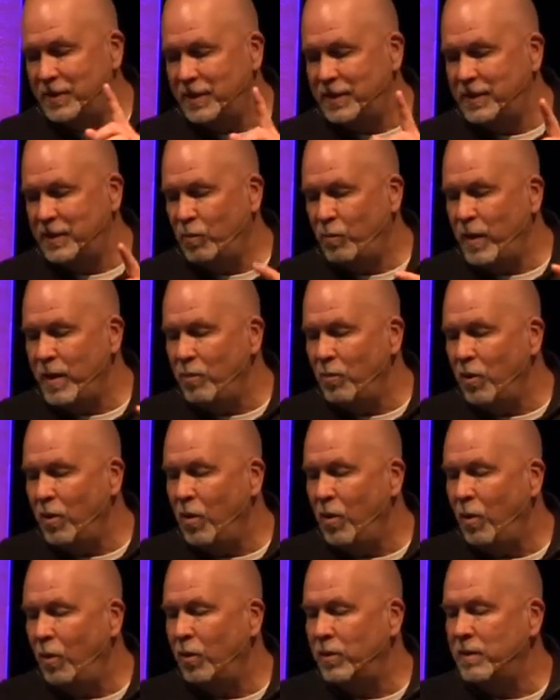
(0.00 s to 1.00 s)
He said, We will
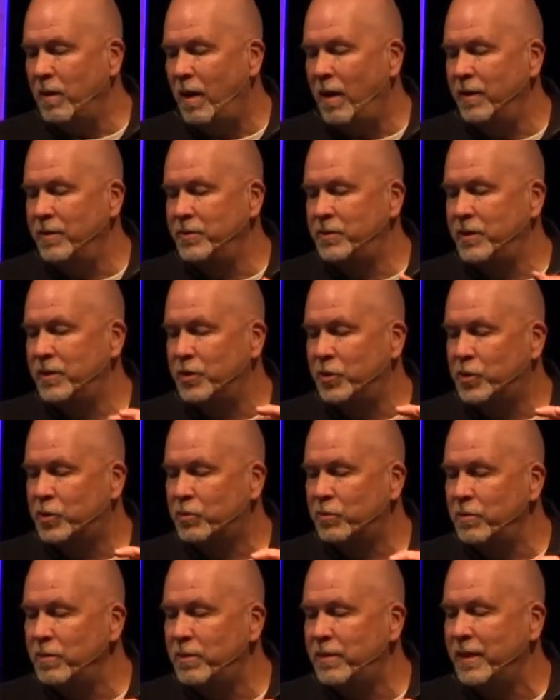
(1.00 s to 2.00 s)
hold on to the
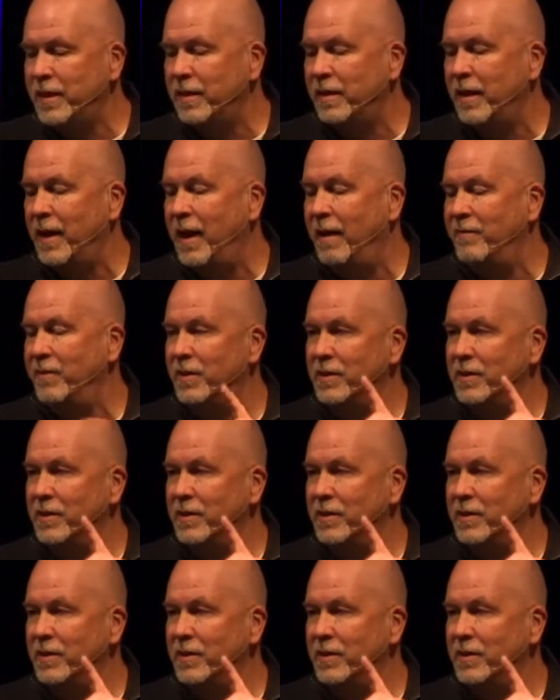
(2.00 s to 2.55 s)
truth in love.